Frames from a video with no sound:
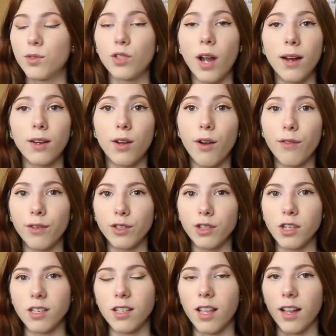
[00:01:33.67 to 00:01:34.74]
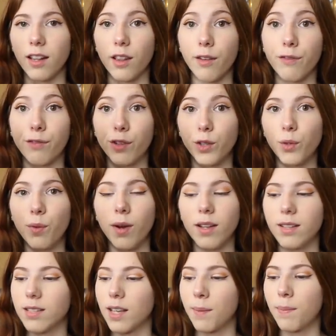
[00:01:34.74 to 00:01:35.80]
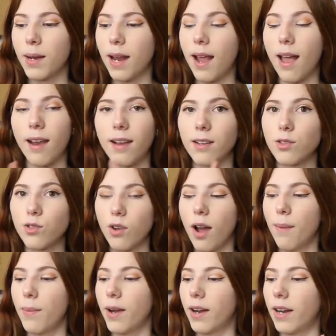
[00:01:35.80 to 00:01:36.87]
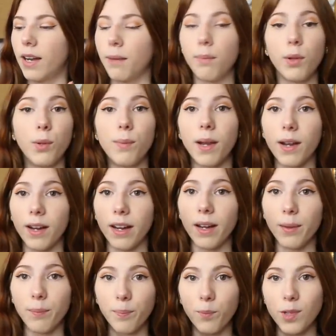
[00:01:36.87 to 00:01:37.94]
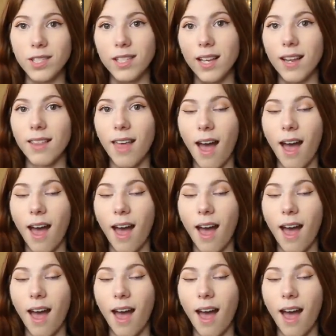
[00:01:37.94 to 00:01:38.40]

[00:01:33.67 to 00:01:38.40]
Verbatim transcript: try to go for just like the fruit ones like banana, strawberry, blueberry, ones like